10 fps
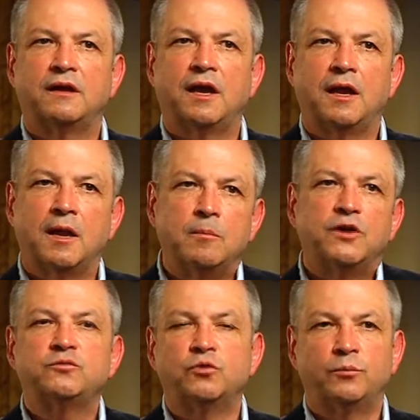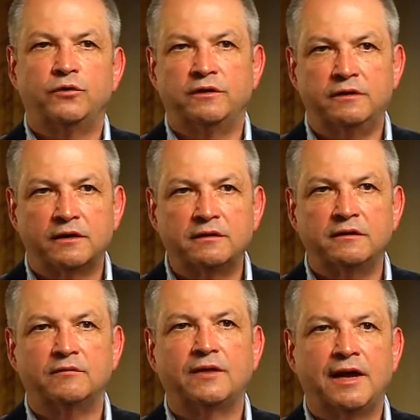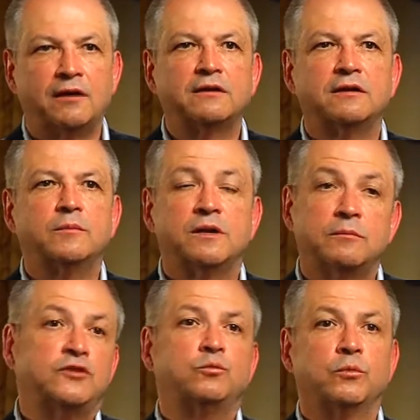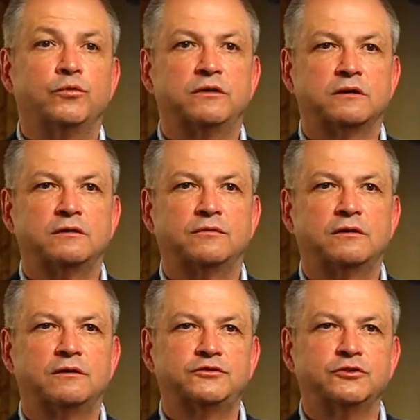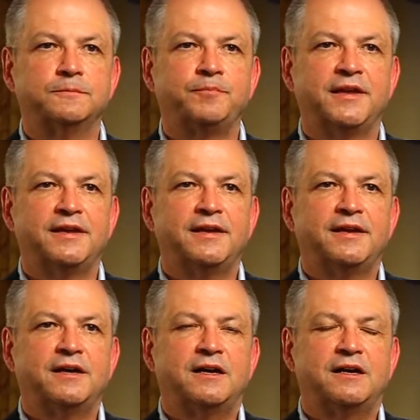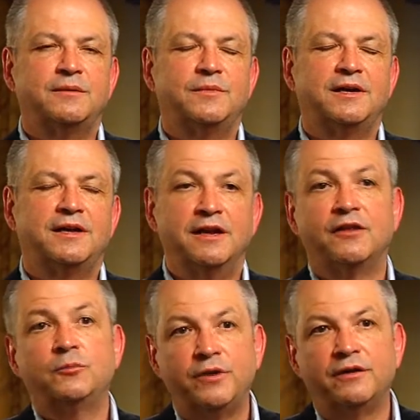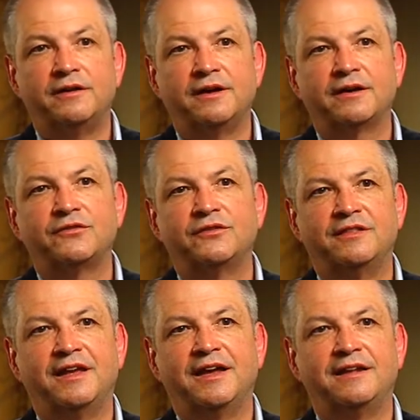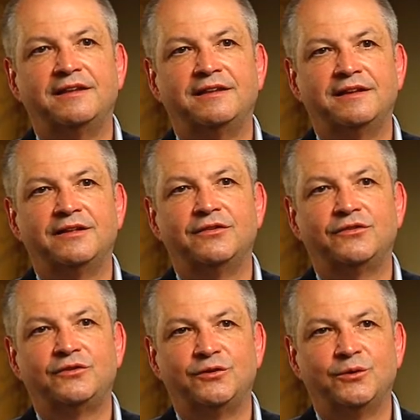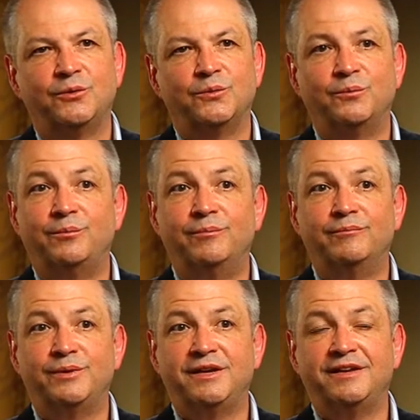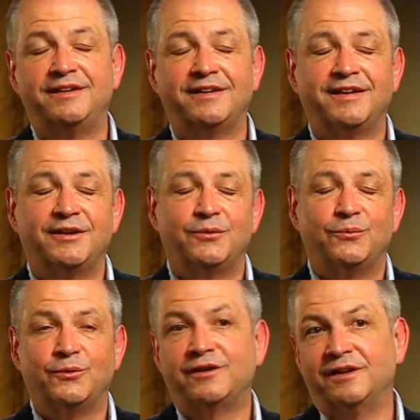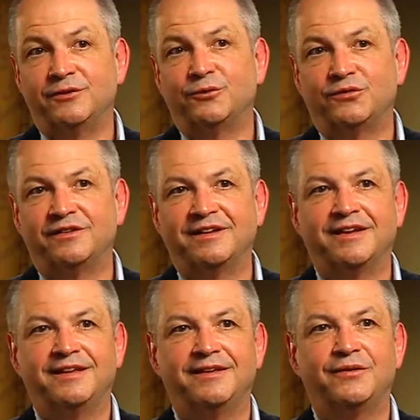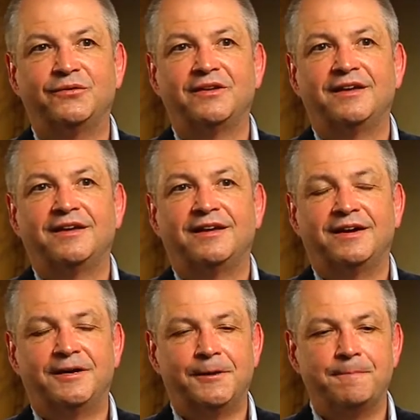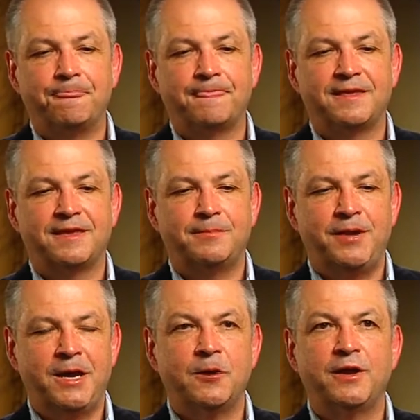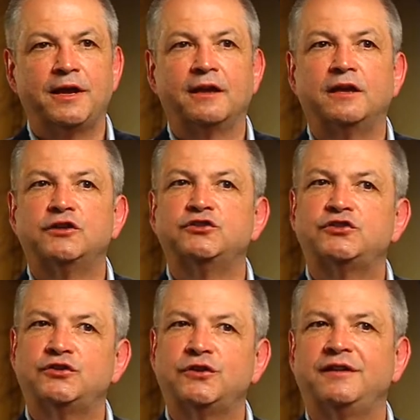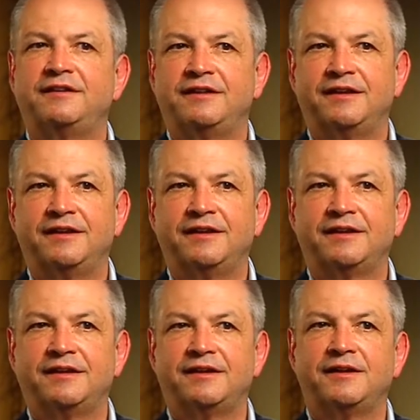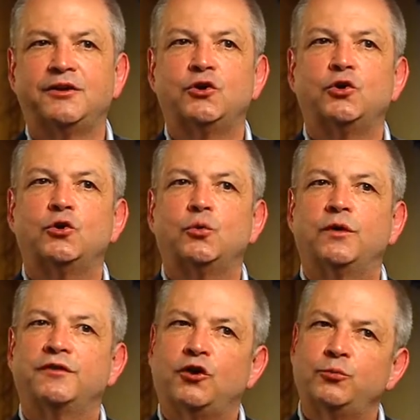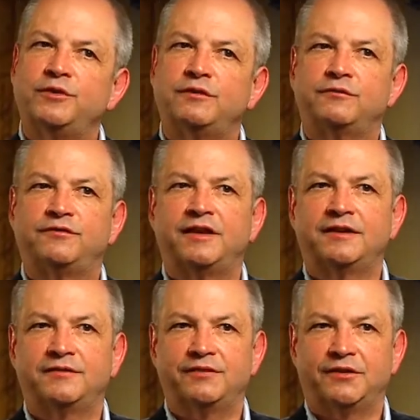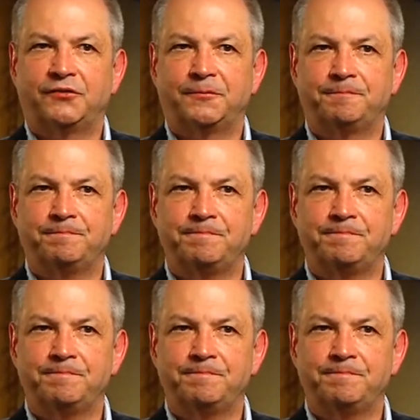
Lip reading: a much more productive outcome and a much more productive culture. Another paradox that tends to be really interesting is pairing certainty with open and reflectiveness.